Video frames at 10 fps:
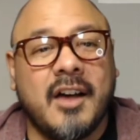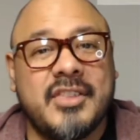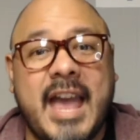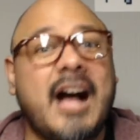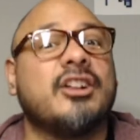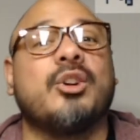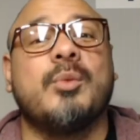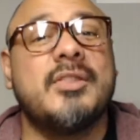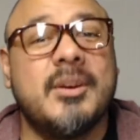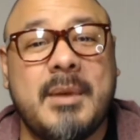the
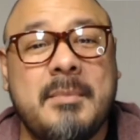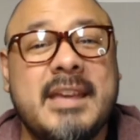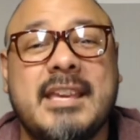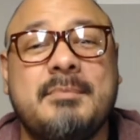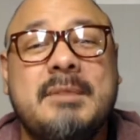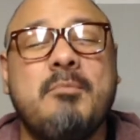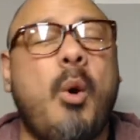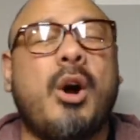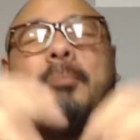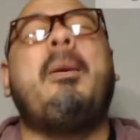algorithm and making me
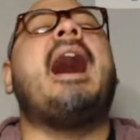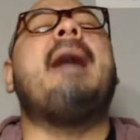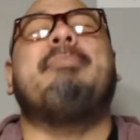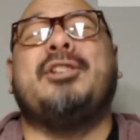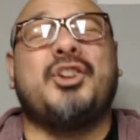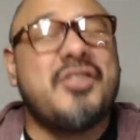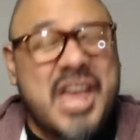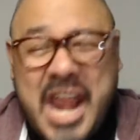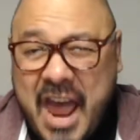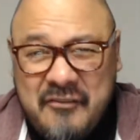more popular
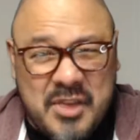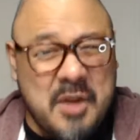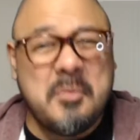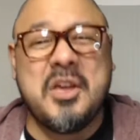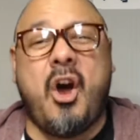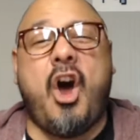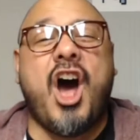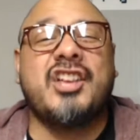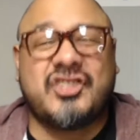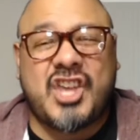than ever. That would be
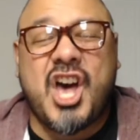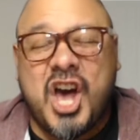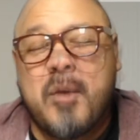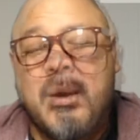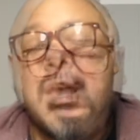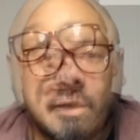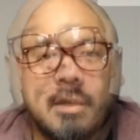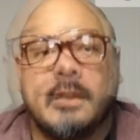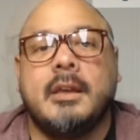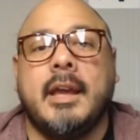awesome.
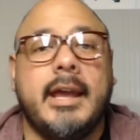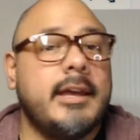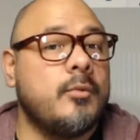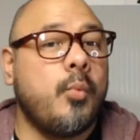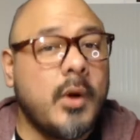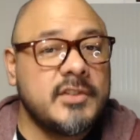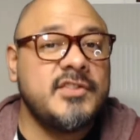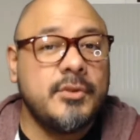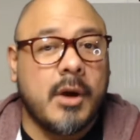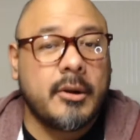And
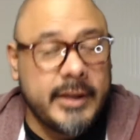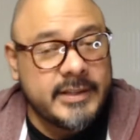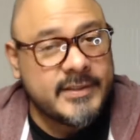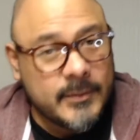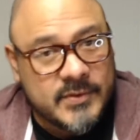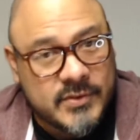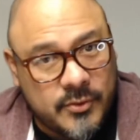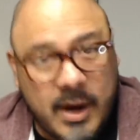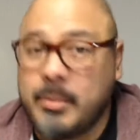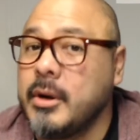once you are a
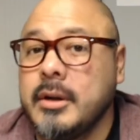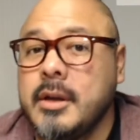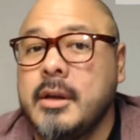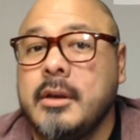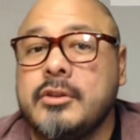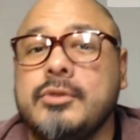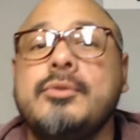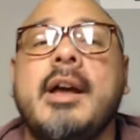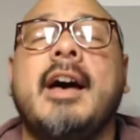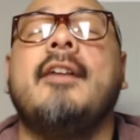subscriber,
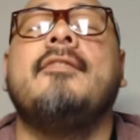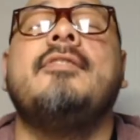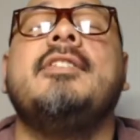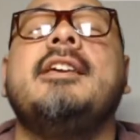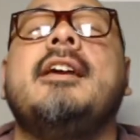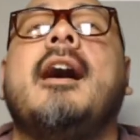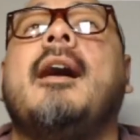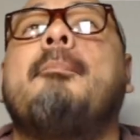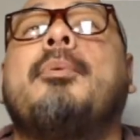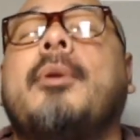you have the
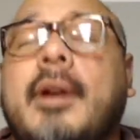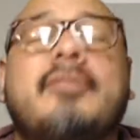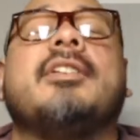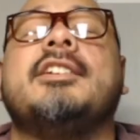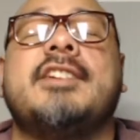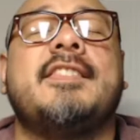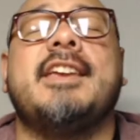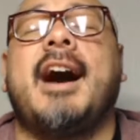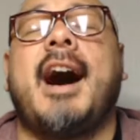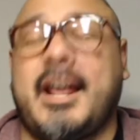privilege and
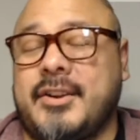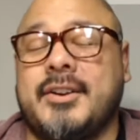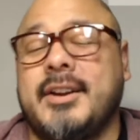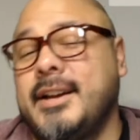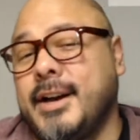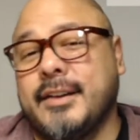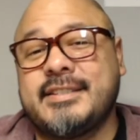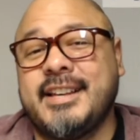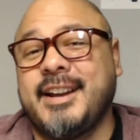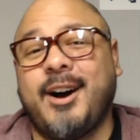the honor of
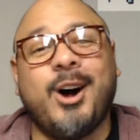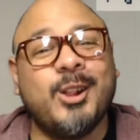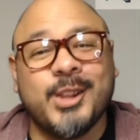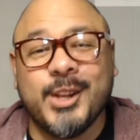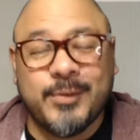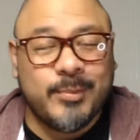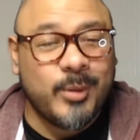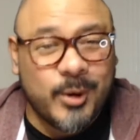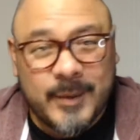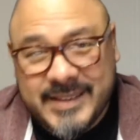seeing all the different
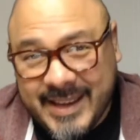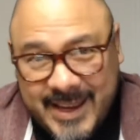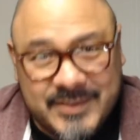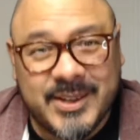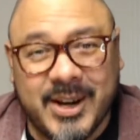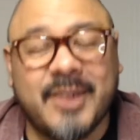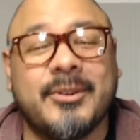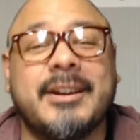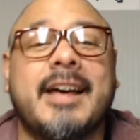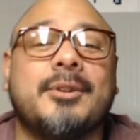programs I have to
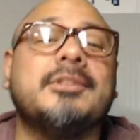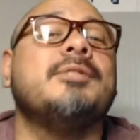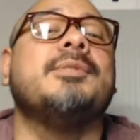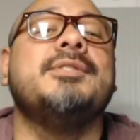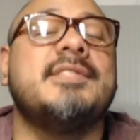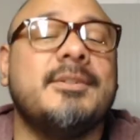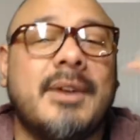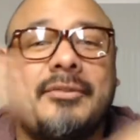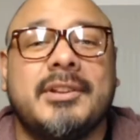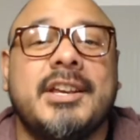offer. Not only will you see
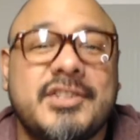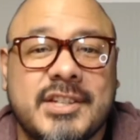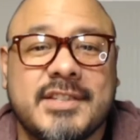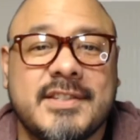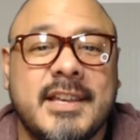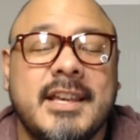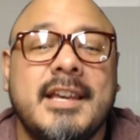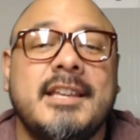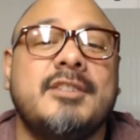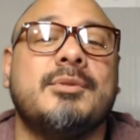Revelations,
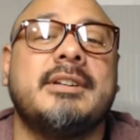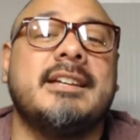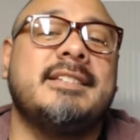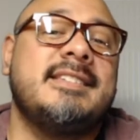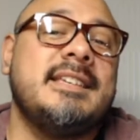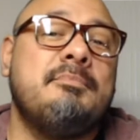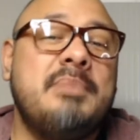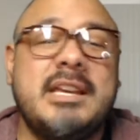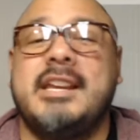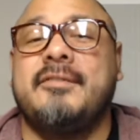you will get to see
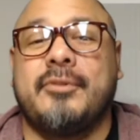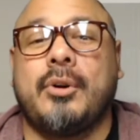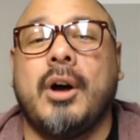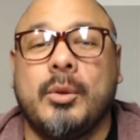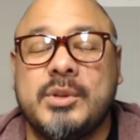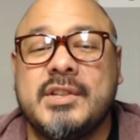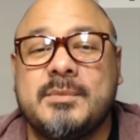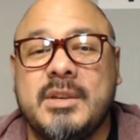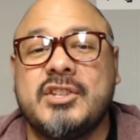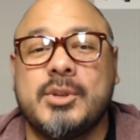Beating for All, which is
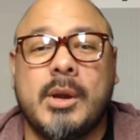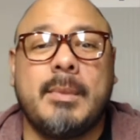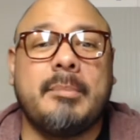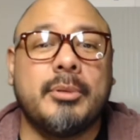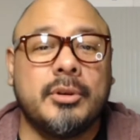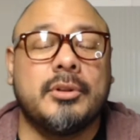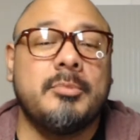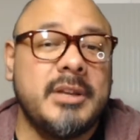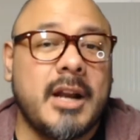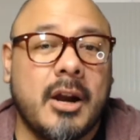me showing my
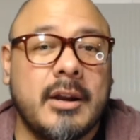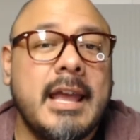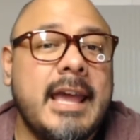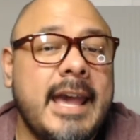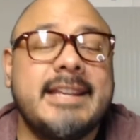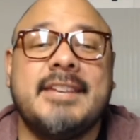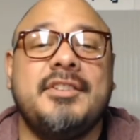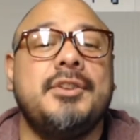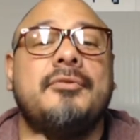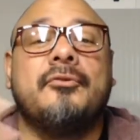Perler bead art and
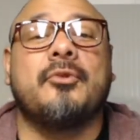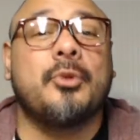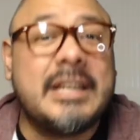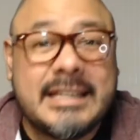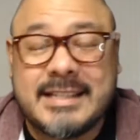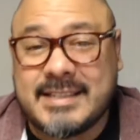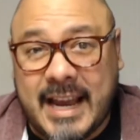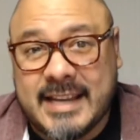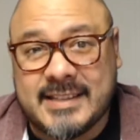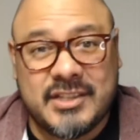giving you free
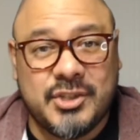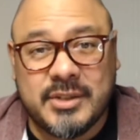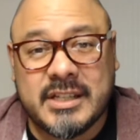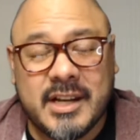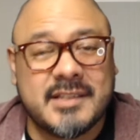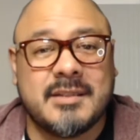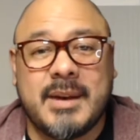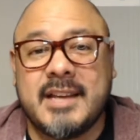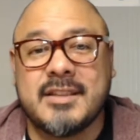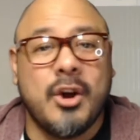designs that you can
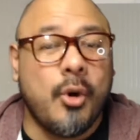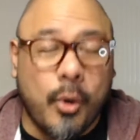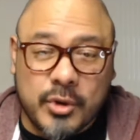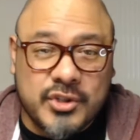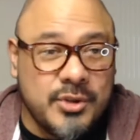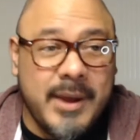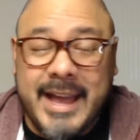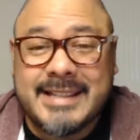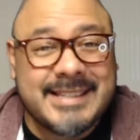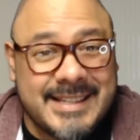customize or do
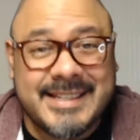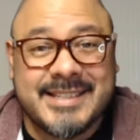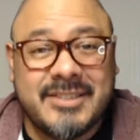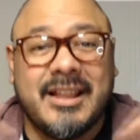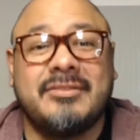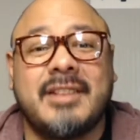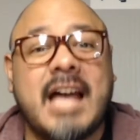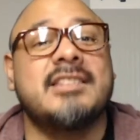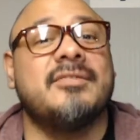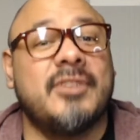as is. You'll have
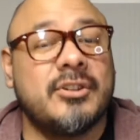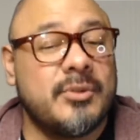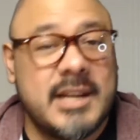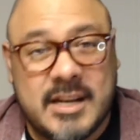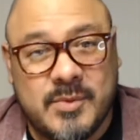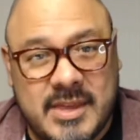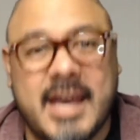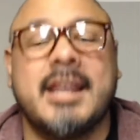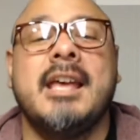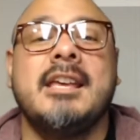lots of fun creating with
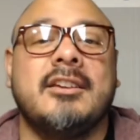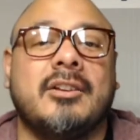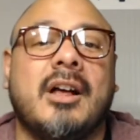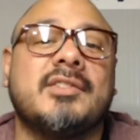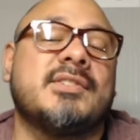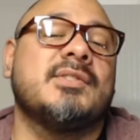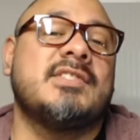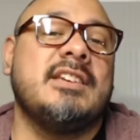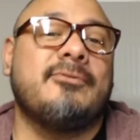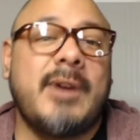that. You'll also
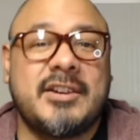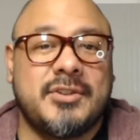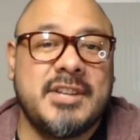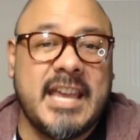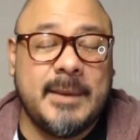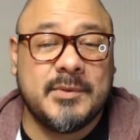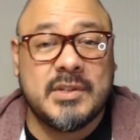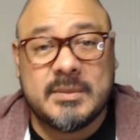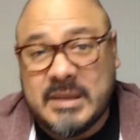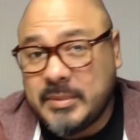see Fractured Games, which
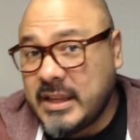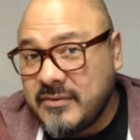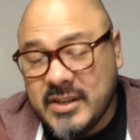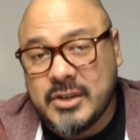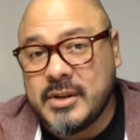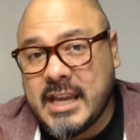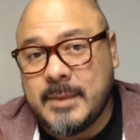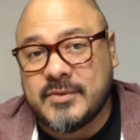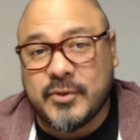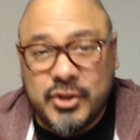is me playing video
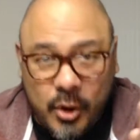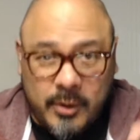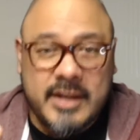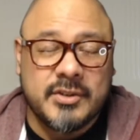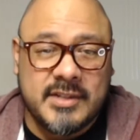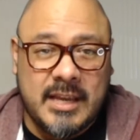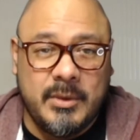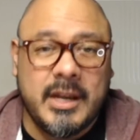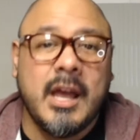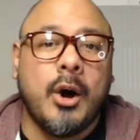games for your
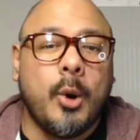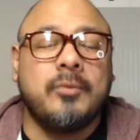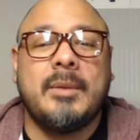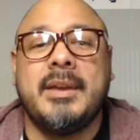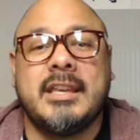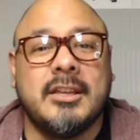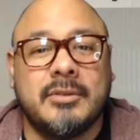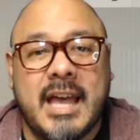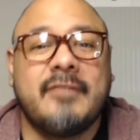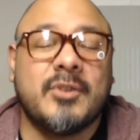entertainment, hopefully making you
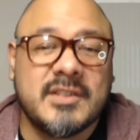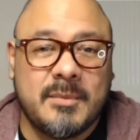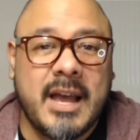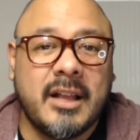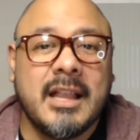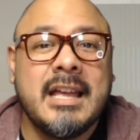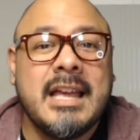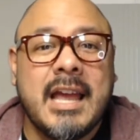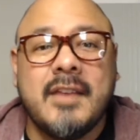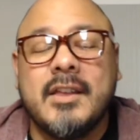laugh or smile.
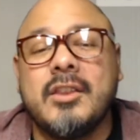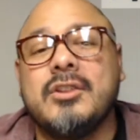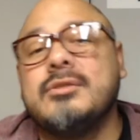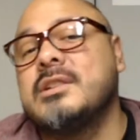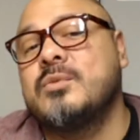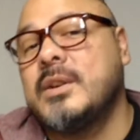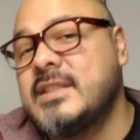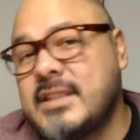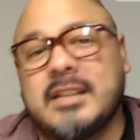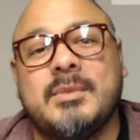And then the newest one,
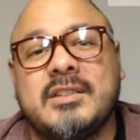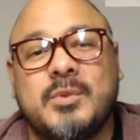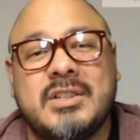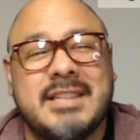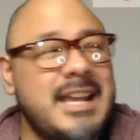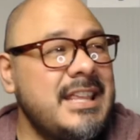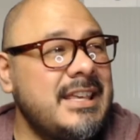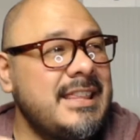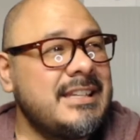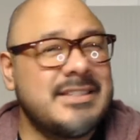Segments, which is
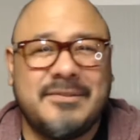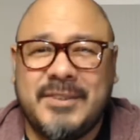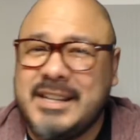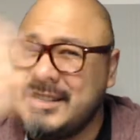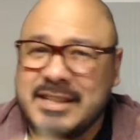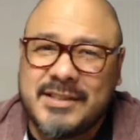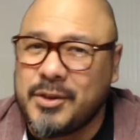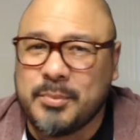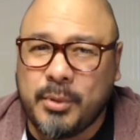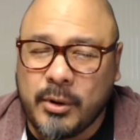anything that doesn't fit into these
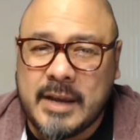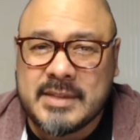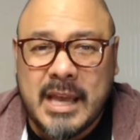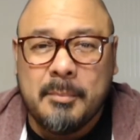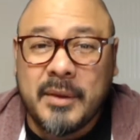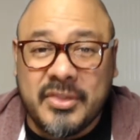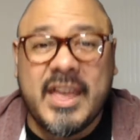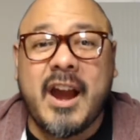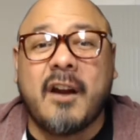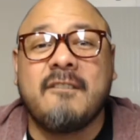other programs, but
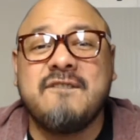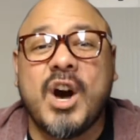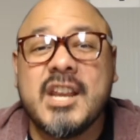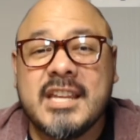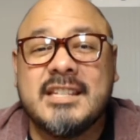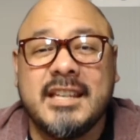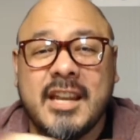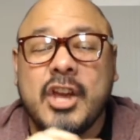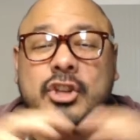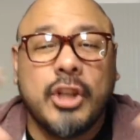they are fun indeed,
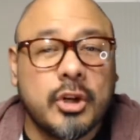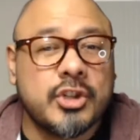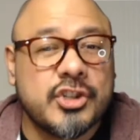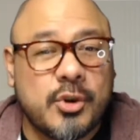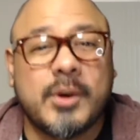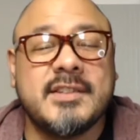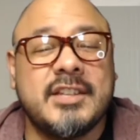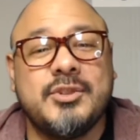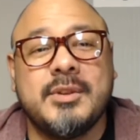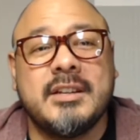little shorts
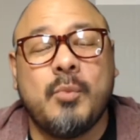that you can